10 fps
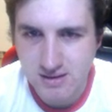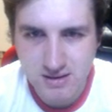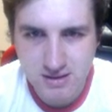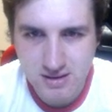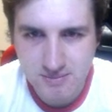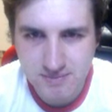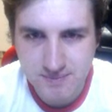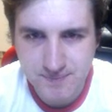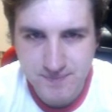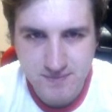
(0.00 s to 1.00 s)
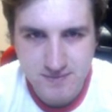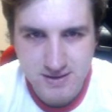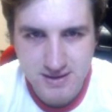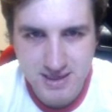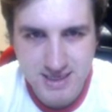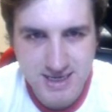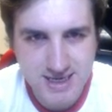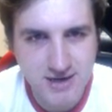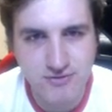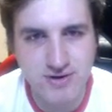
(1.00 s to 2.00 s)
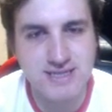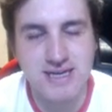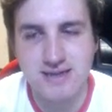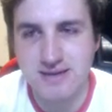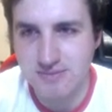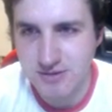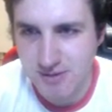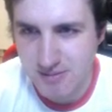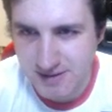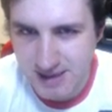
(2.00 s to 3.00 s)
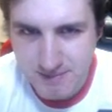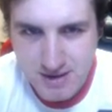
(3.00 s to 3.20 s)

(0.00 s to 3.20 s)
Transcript: Um, like Nick and Chris, like there's the most popular name.